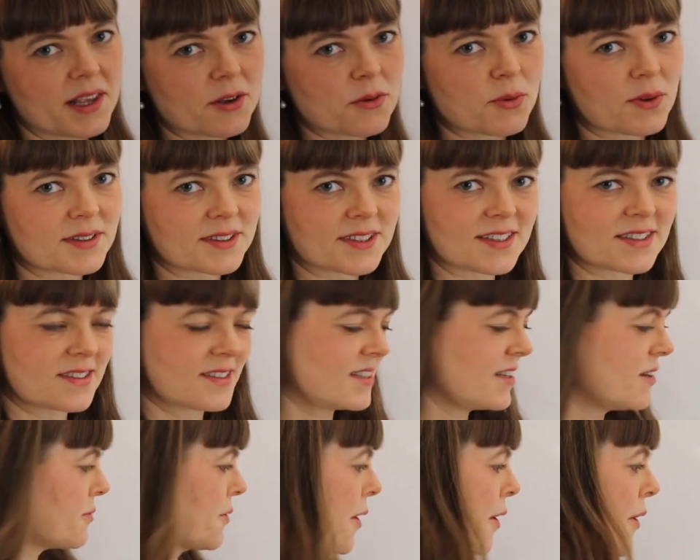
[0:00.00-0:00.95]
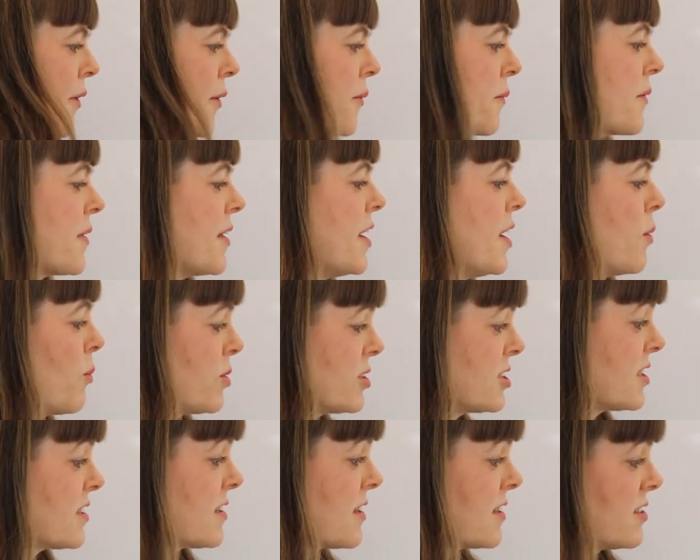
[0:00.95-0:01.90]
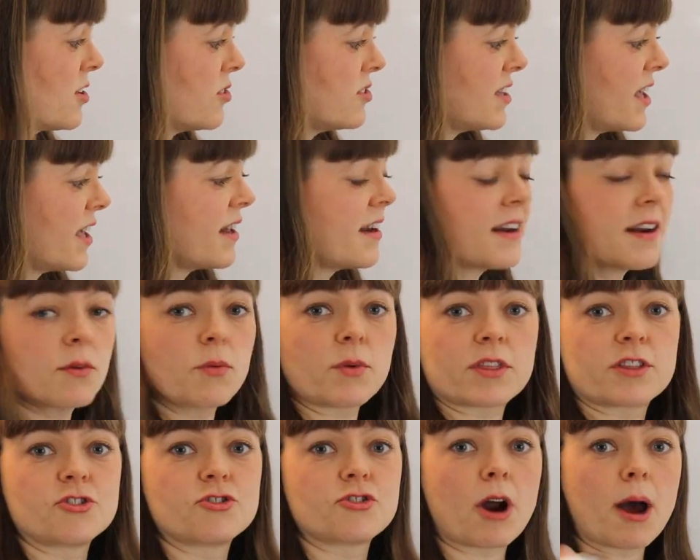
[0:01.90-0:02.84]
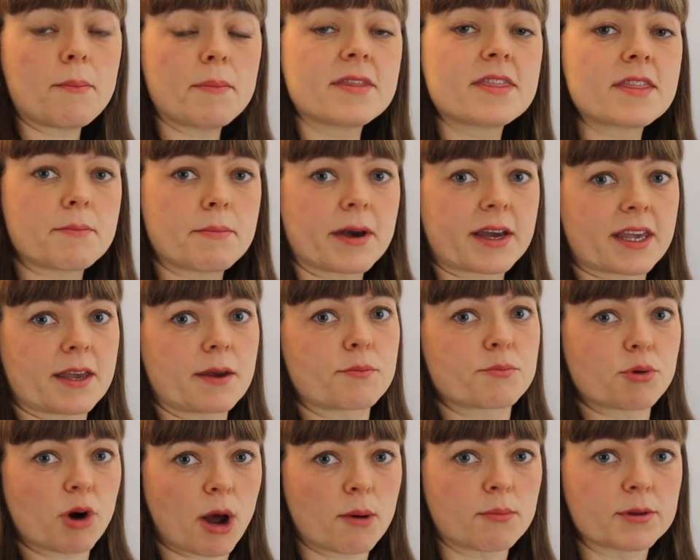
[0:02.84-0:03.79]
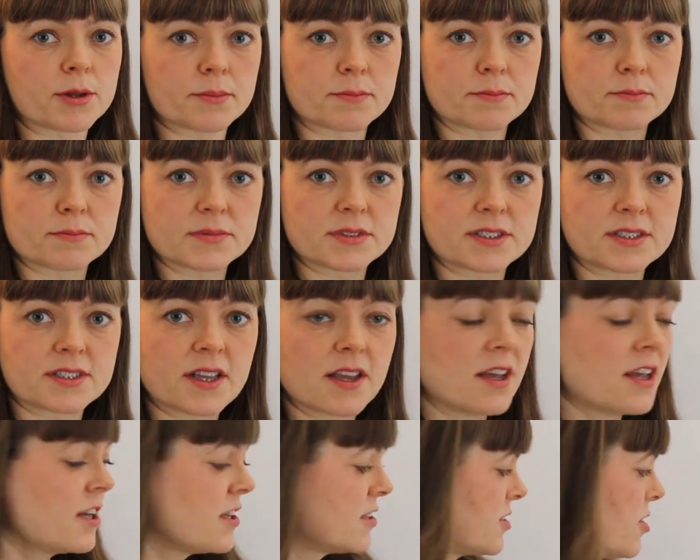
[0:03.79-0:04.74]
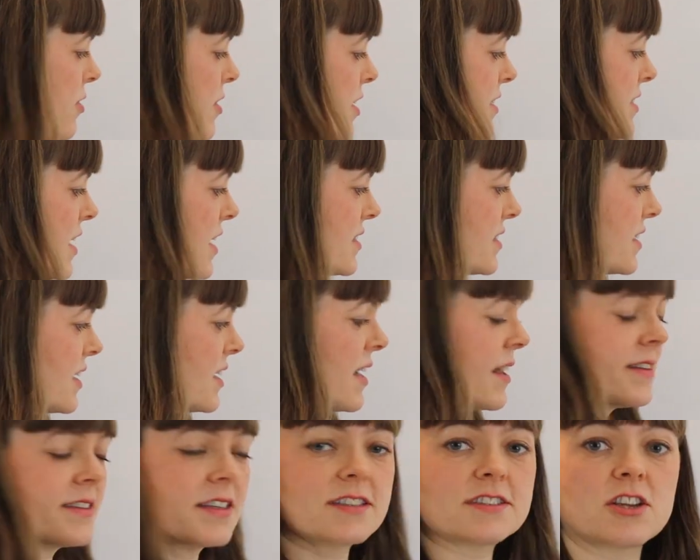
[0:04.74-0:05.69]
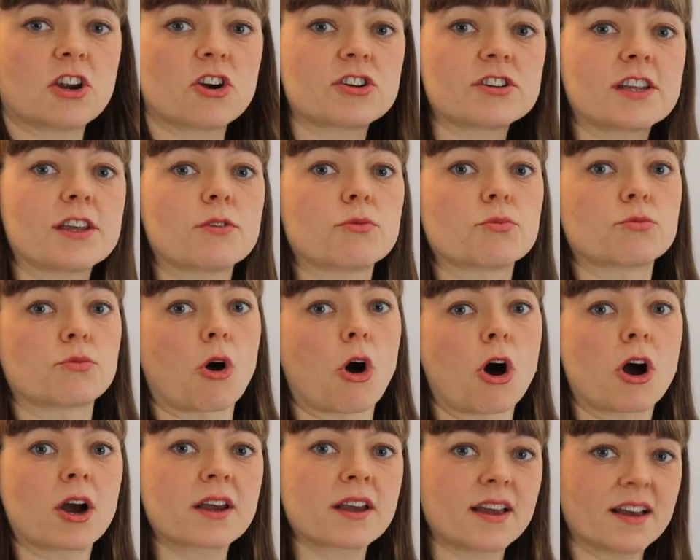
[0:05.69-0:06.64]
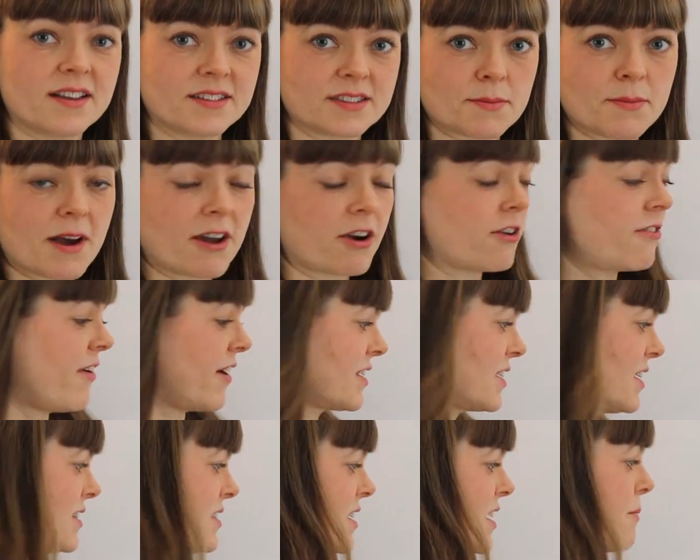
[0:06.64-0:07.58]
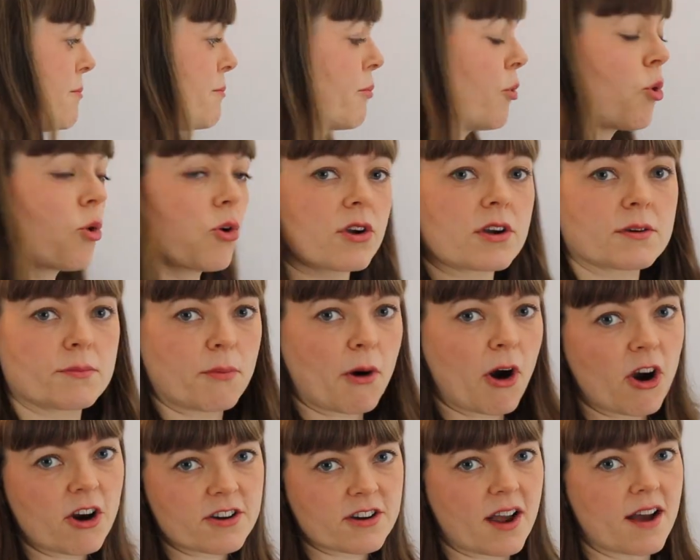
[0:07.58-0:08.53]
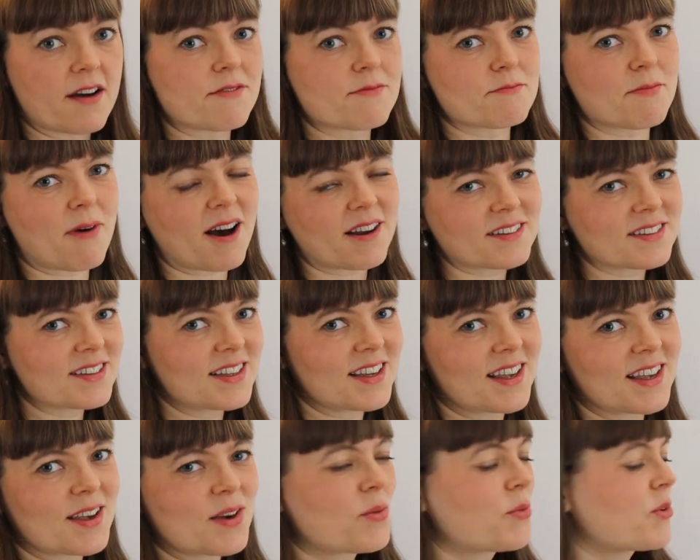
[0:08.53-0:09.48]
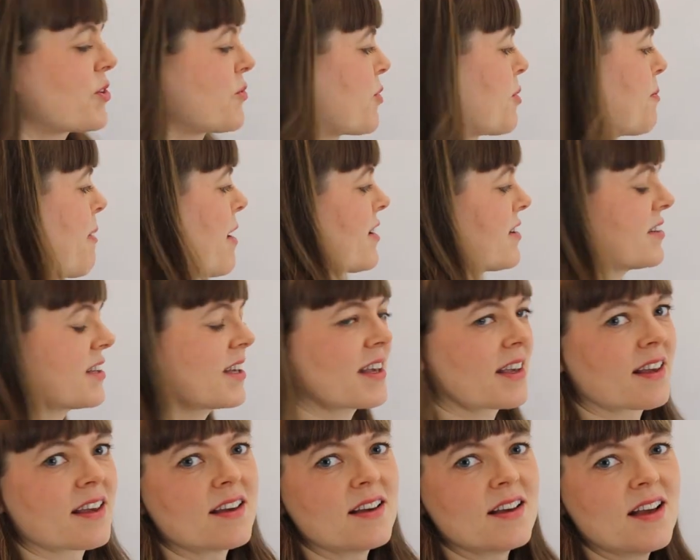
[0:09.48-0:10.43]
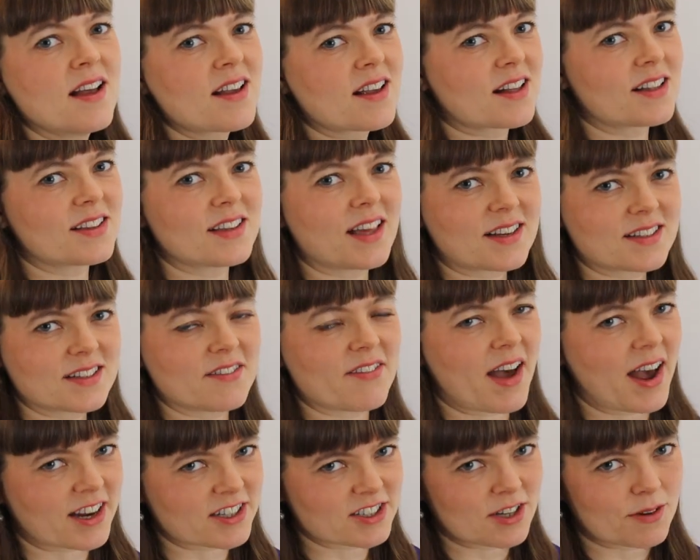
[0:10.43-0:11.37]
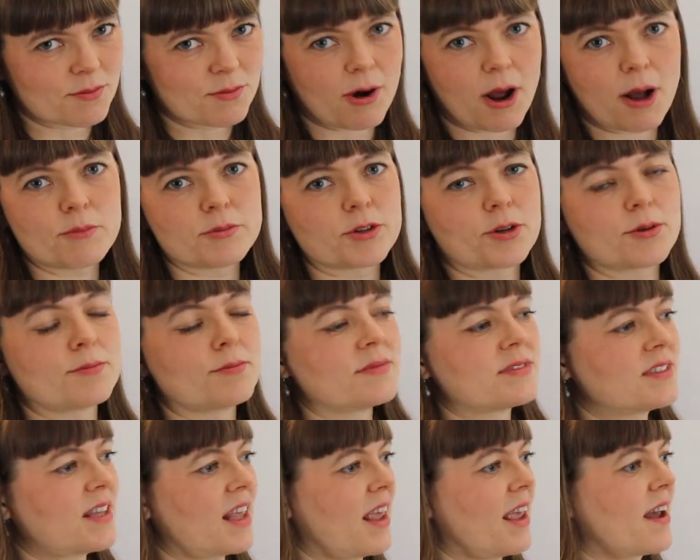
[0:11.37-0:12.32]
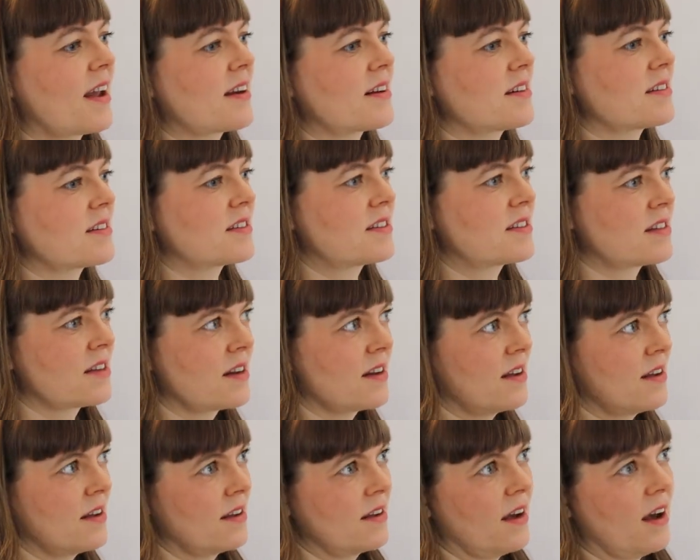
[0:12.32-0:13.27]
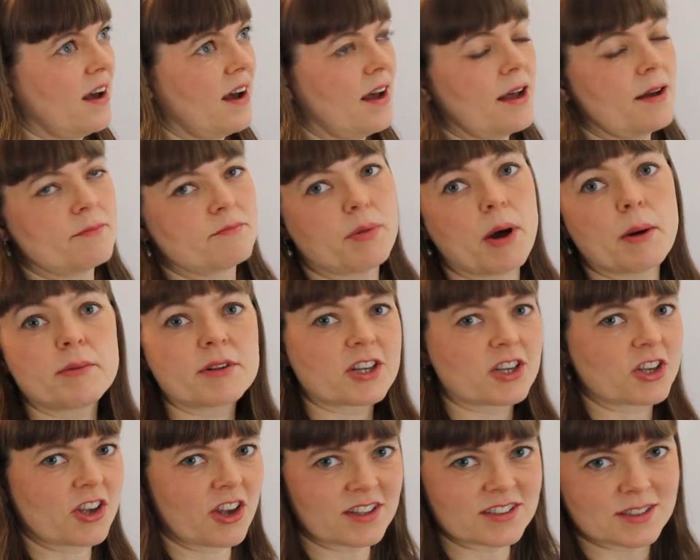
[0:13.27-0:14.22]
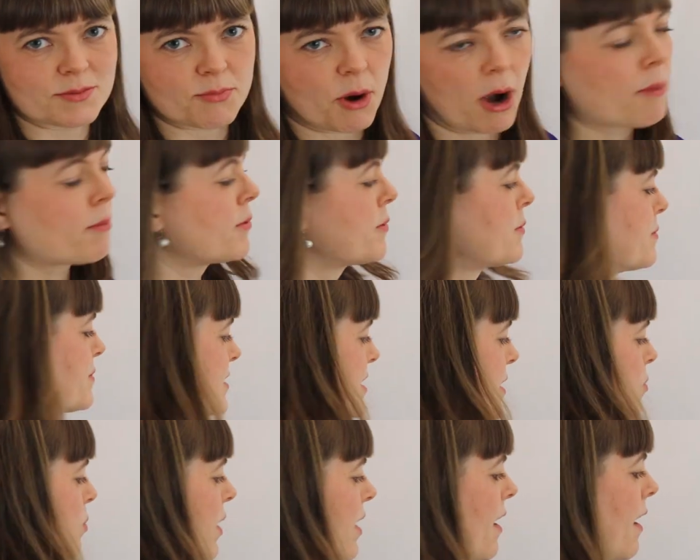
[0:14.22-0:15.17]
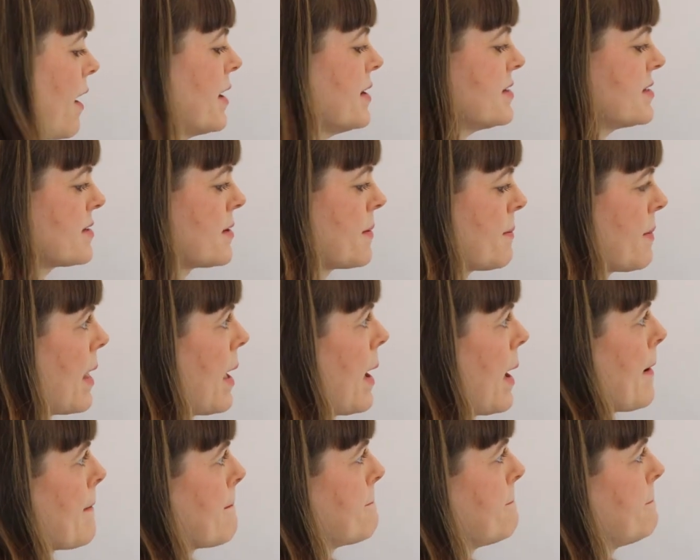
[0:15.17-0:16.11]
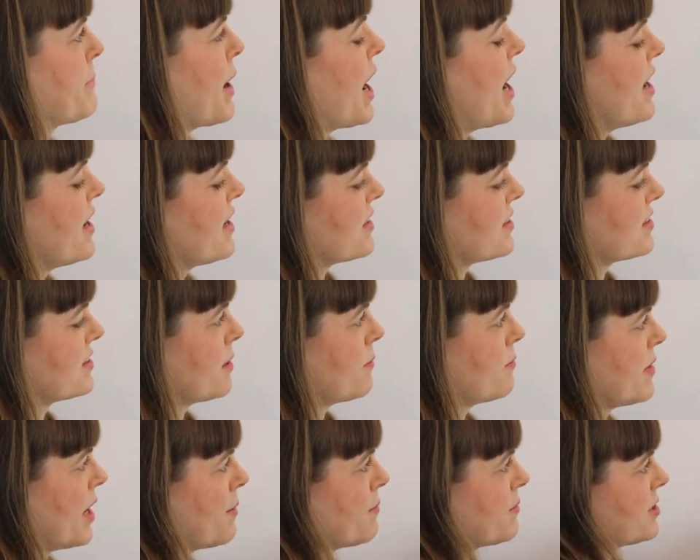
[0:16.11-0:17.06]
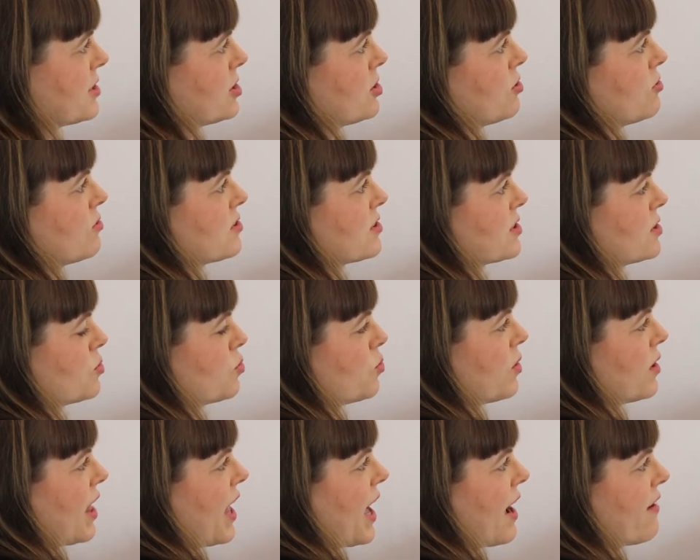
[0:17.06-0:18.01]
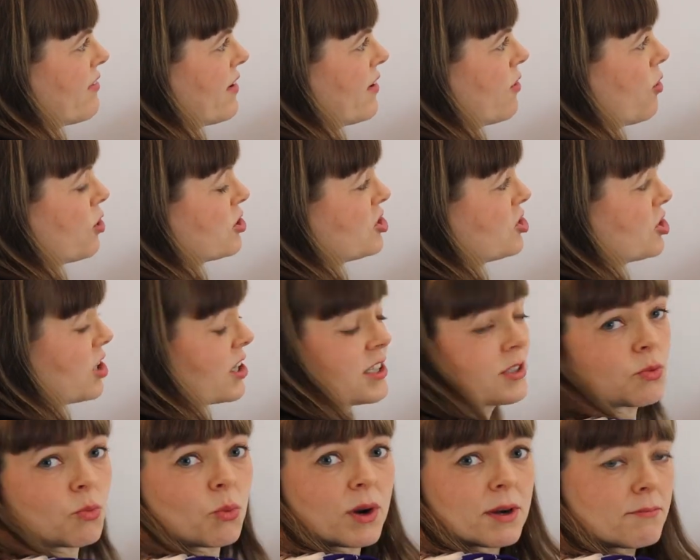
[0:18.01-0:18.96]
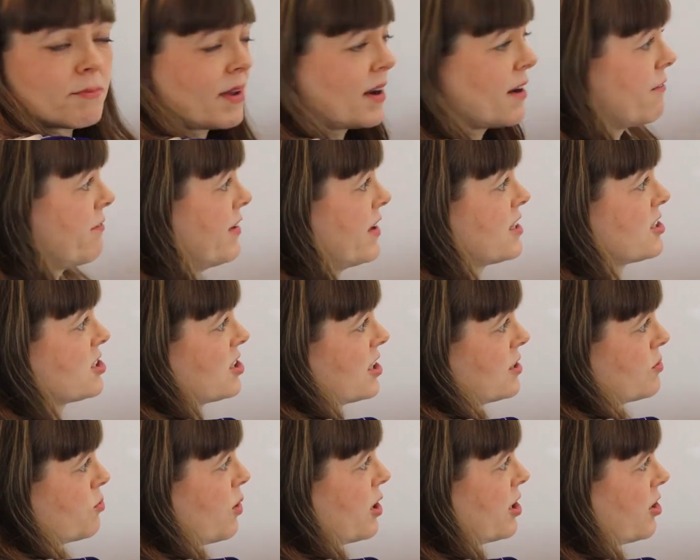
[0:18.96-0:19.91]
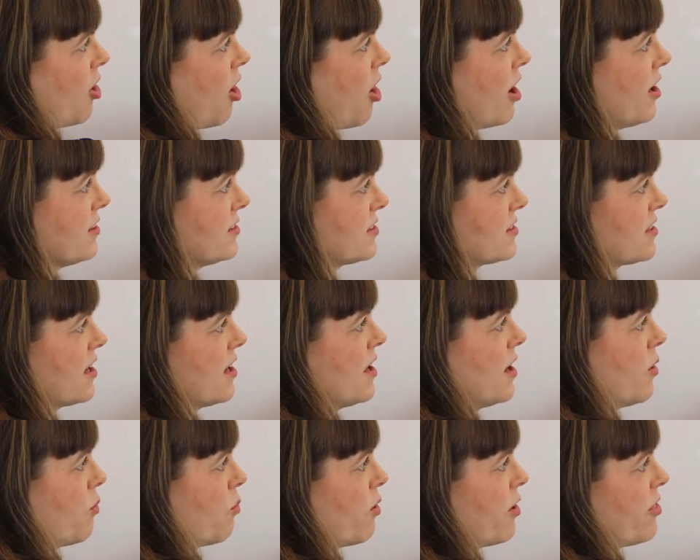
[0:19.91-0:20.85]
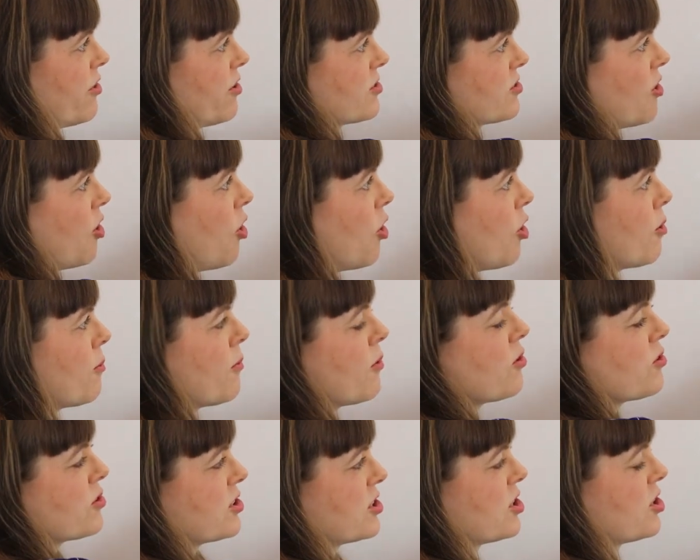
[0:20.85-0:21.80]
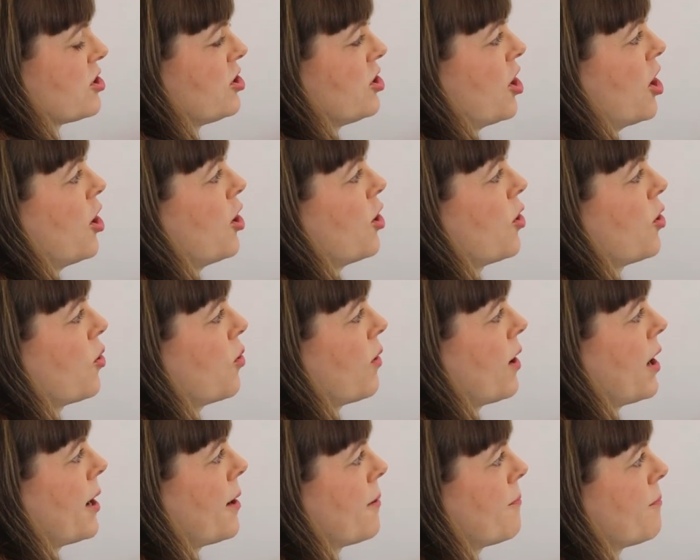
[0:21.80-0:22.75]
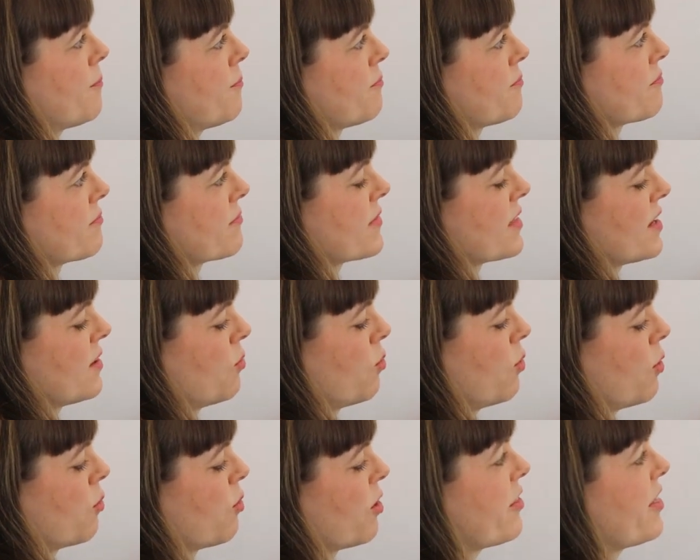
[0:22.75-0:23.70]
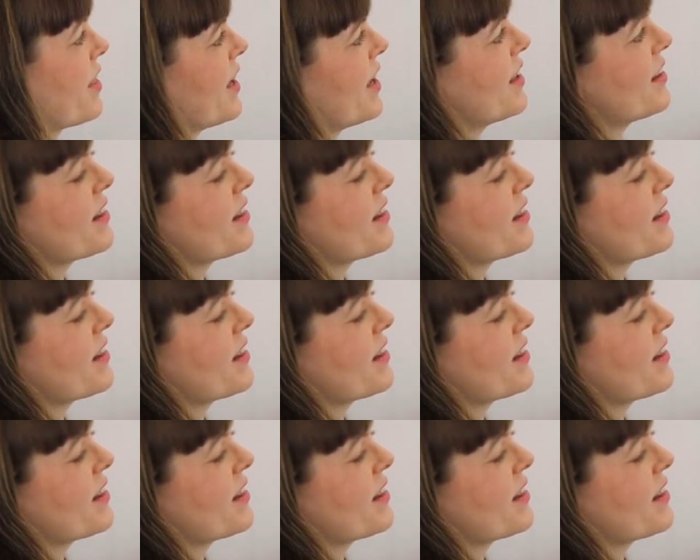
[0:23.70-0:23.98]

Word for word: equal to zero, which is associated with drop in the bucket problems. So this isn't necessarily wrong. As a matter of fact, it's an important part of modeling when we're modeling collective action problems and uh, public goods problems and whatnot. But sometimes students will have just one benefit and just one cost, where there's almost no um, where the